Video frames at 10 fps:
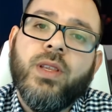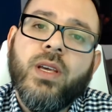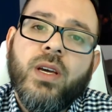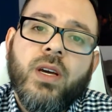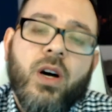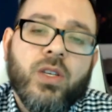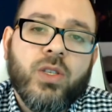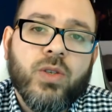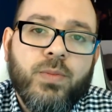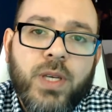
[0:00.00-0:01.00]
also
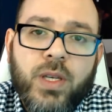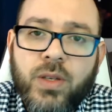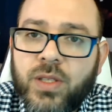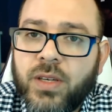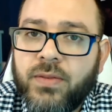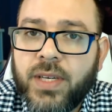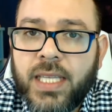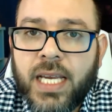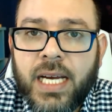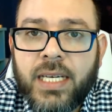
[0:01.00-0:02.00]
speakers, stuff like
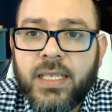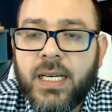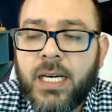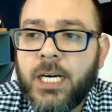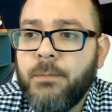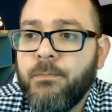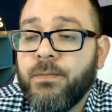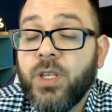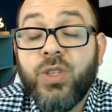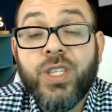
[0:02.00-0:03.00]
that.
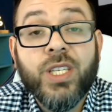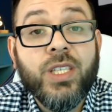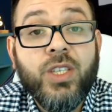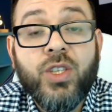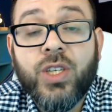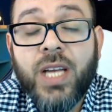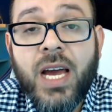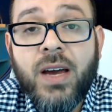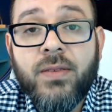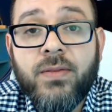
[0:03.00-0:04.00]
Utilities, you can
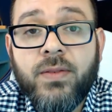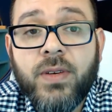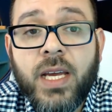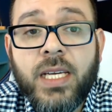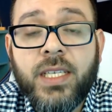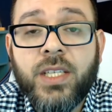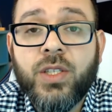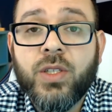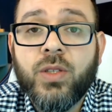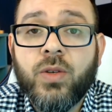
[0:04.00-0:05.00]
have a
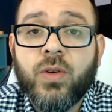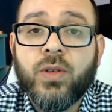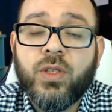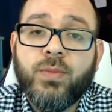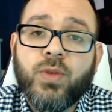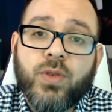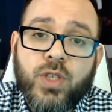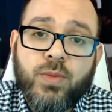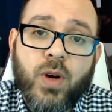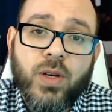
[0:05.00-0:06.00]
digital or some sort of
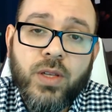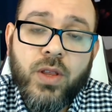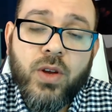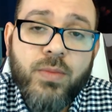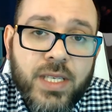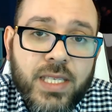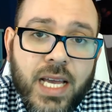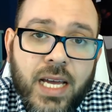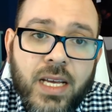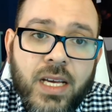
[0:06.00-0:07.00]
smart
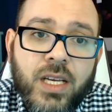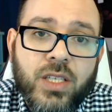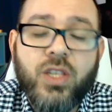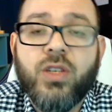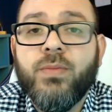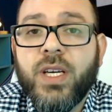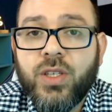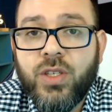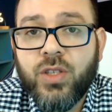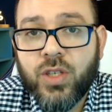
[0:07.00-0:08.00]
thermostat so that you can make sure that
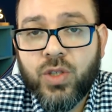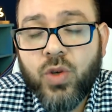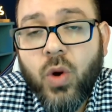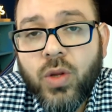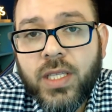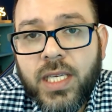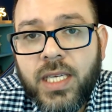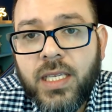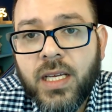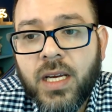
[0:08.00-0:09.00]
you're controlling the
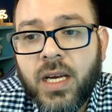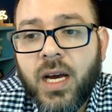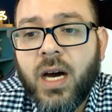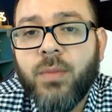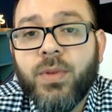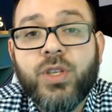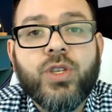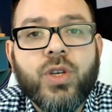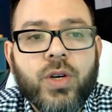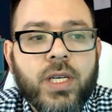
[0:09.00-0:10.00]
heat. But
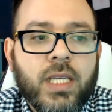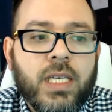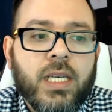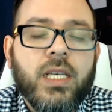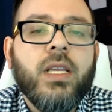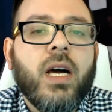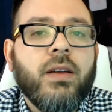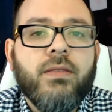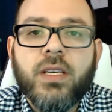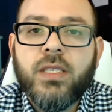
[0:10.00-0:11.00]
certainly none of
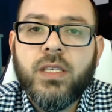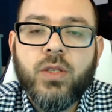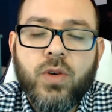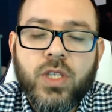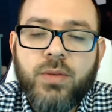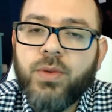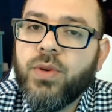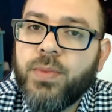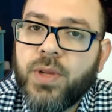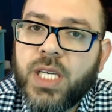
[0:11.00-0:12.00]
this is going to be a
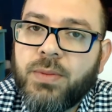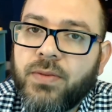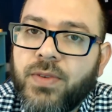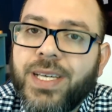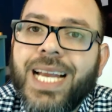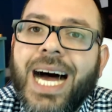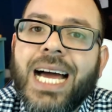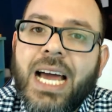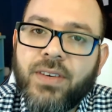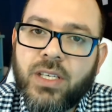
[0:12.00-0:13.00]
replacement for not
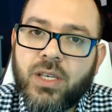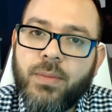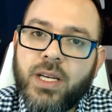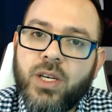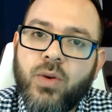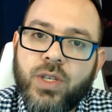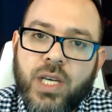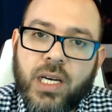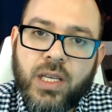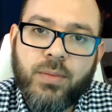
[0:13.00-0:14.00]
having somebody go and check
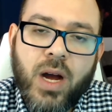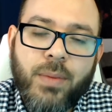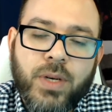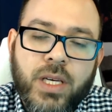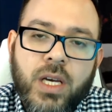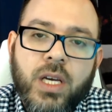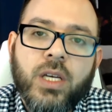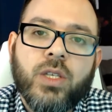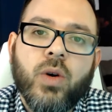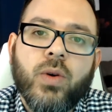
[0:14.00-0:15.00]
on the property.
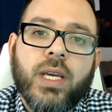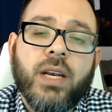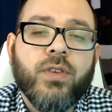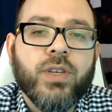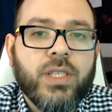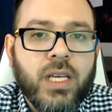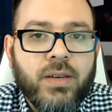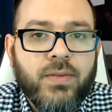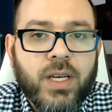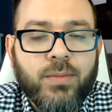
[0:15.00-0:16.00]
So again, if you're selling a
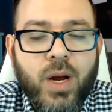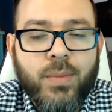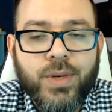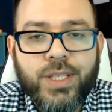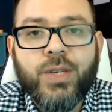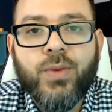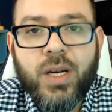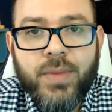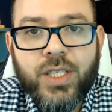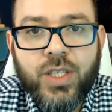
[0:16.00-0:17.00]
vacant property, you want to
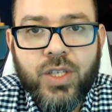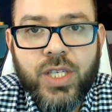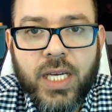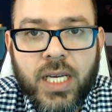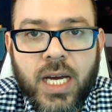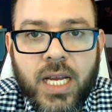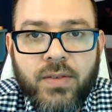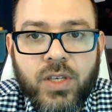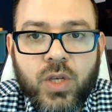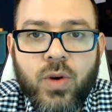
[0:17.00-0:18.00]
make sure you're checking on it every
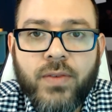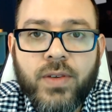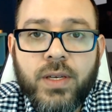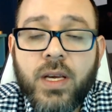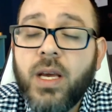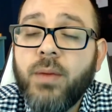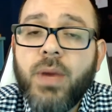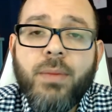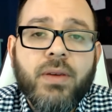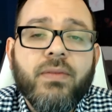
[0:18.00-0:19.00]
so often.
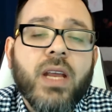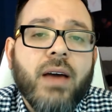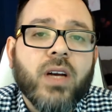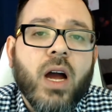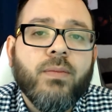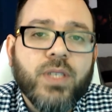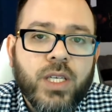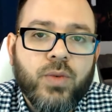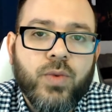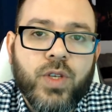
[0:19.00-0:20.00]
Maybe even have a
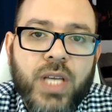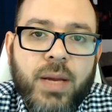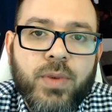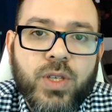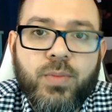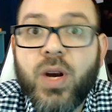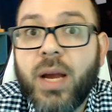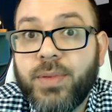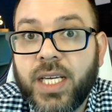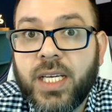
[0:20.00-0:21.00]
conversation with your neighbors. Perhaps they can,